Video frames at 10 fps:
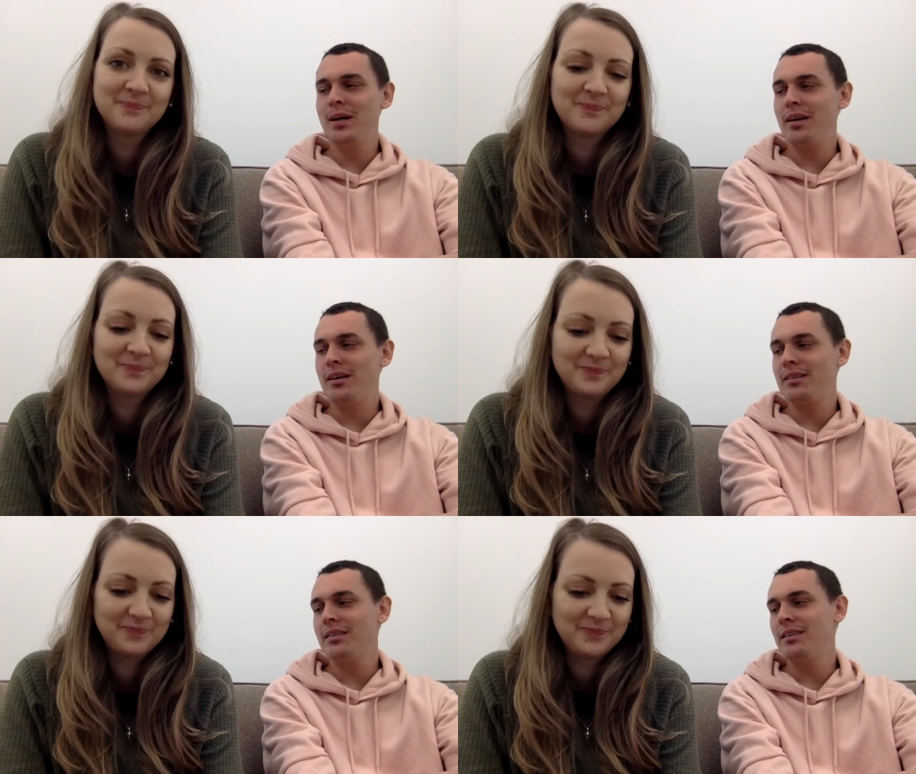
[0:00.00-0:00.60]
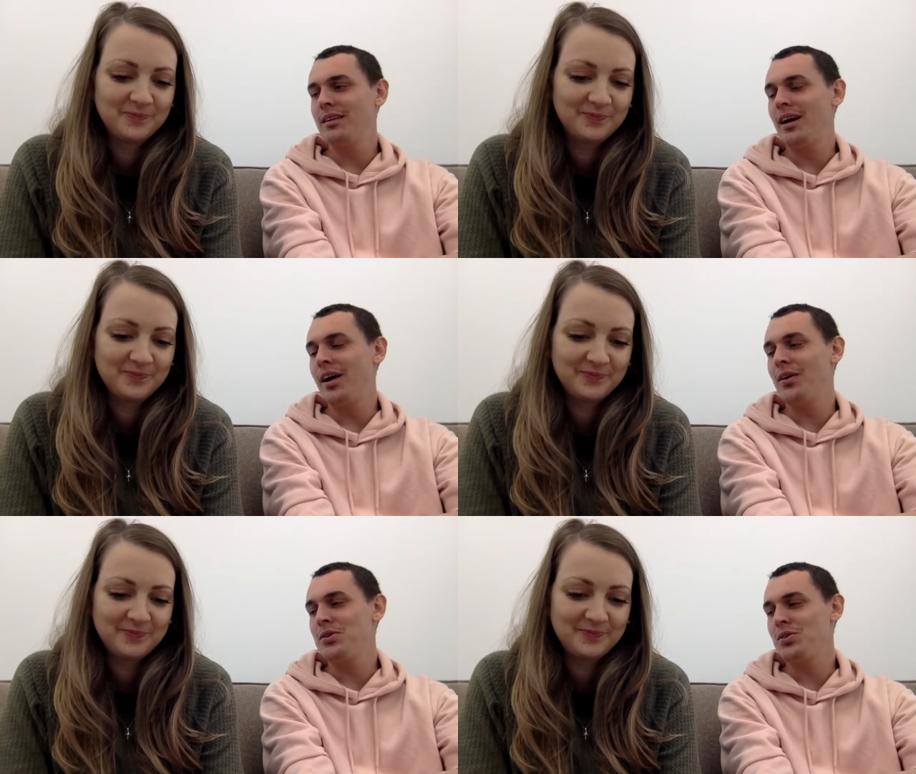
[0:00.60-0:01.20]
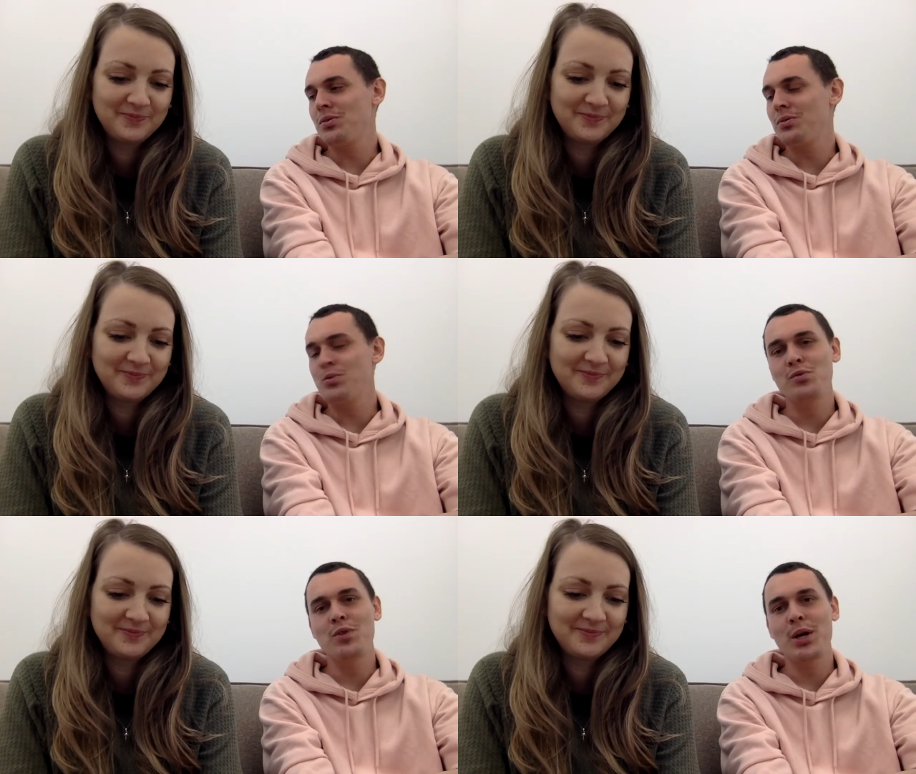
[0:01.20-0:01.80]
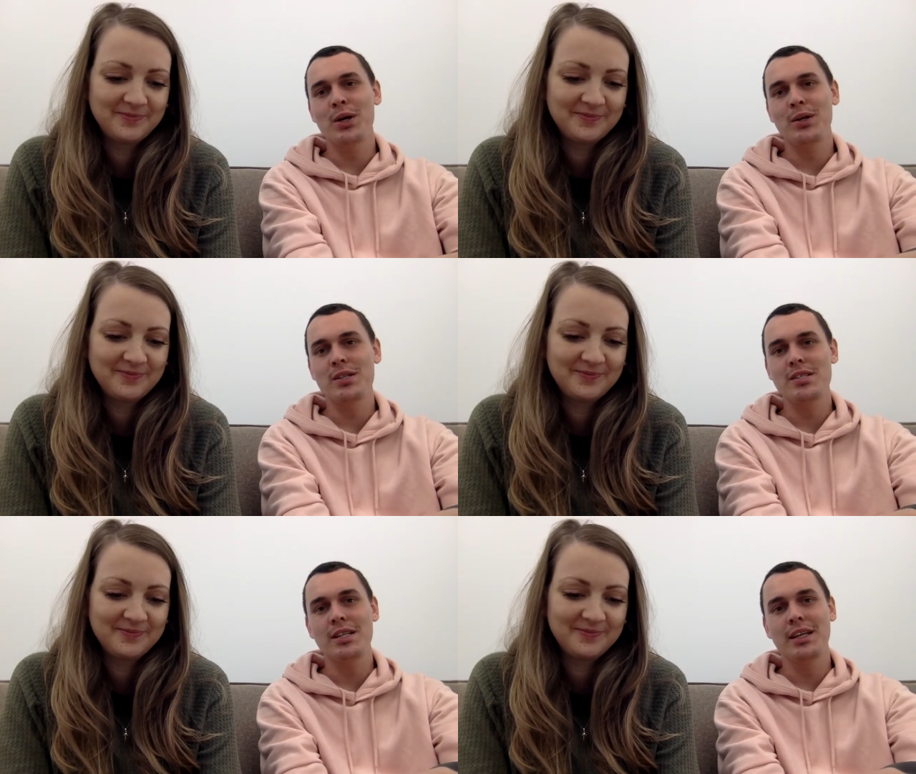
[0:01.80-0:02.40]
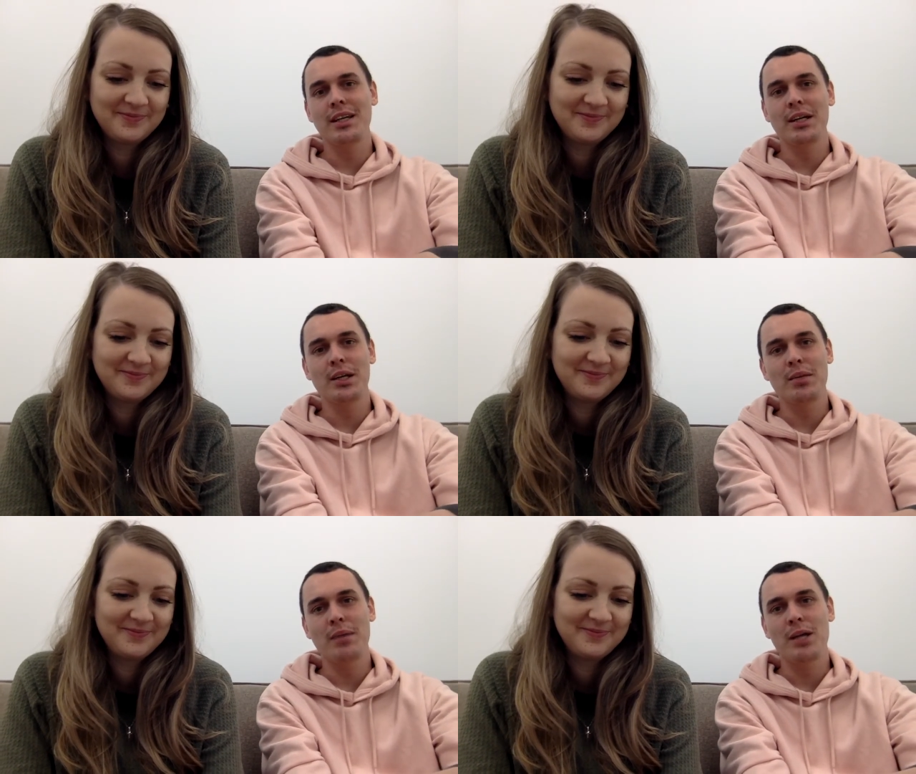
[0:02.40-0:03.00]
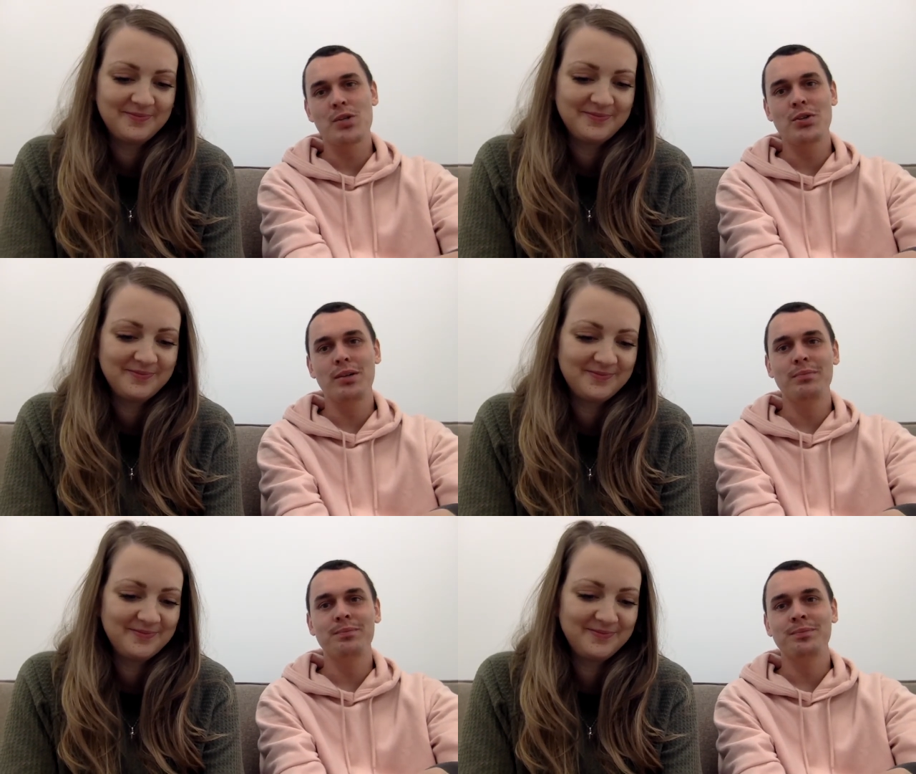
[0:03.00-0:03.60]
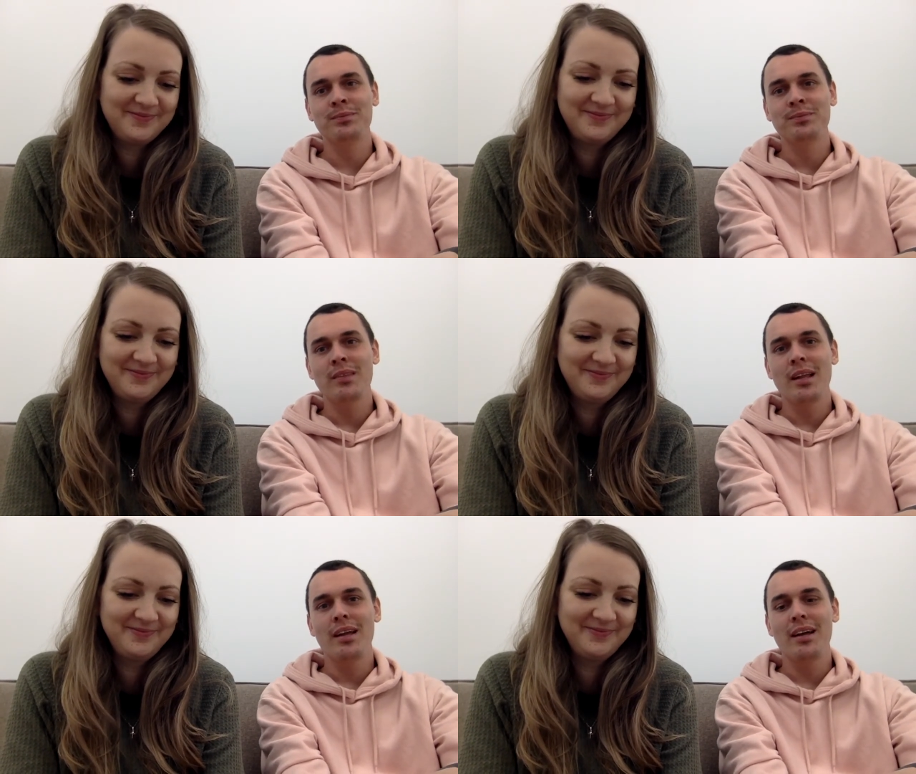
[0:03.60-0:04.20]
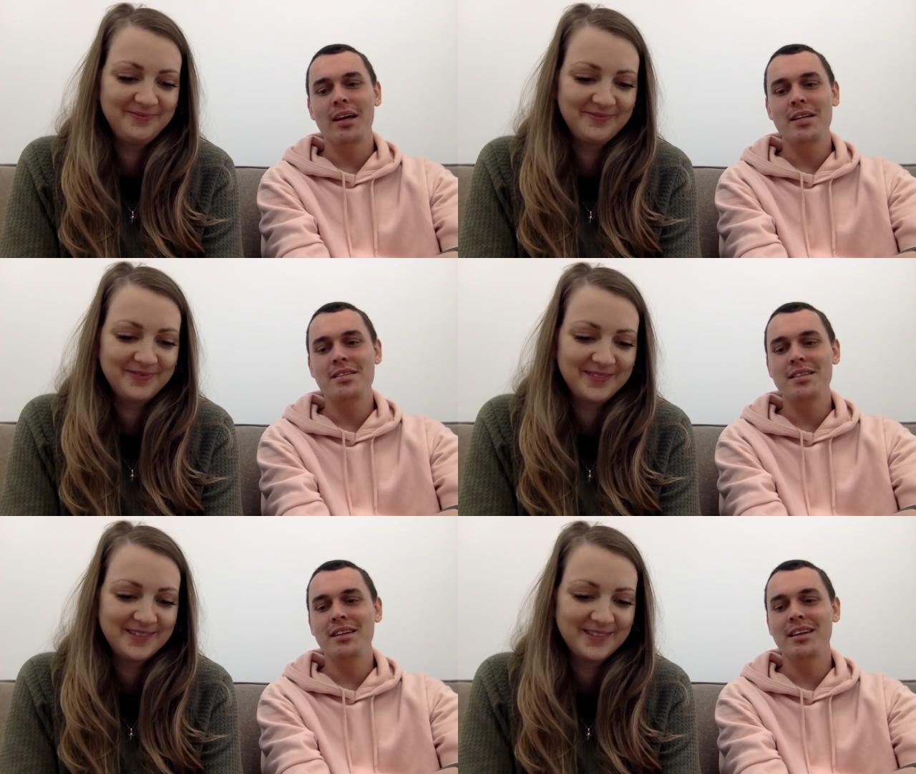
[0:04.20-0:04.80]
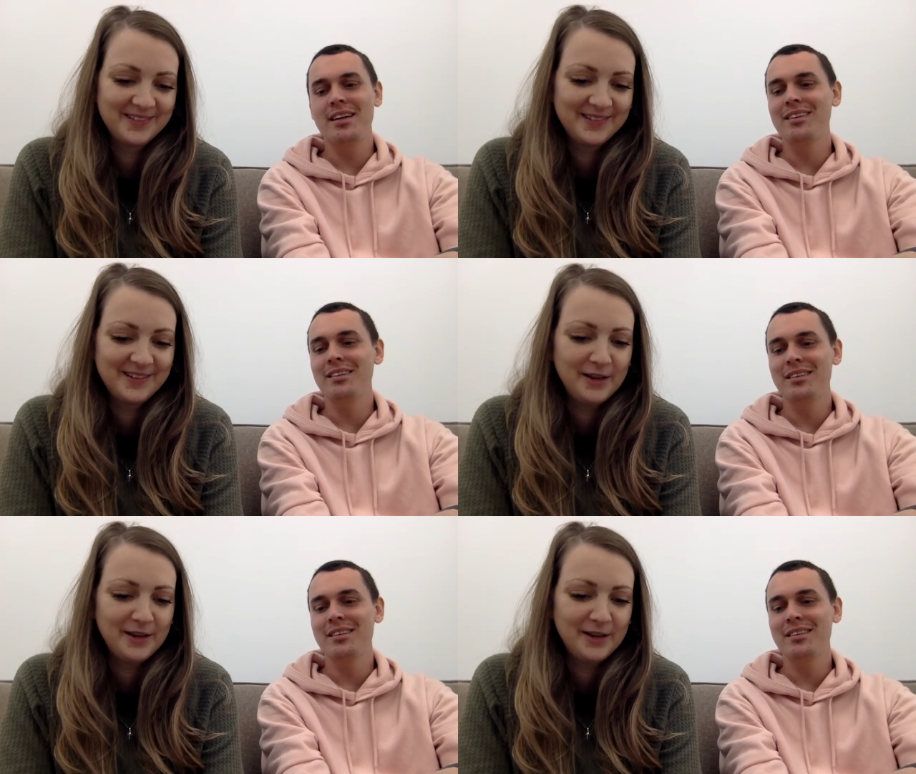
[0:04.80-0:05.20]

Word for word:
Speaker 1: Uh, I also was very good at sneaking into the pantry and sneaking.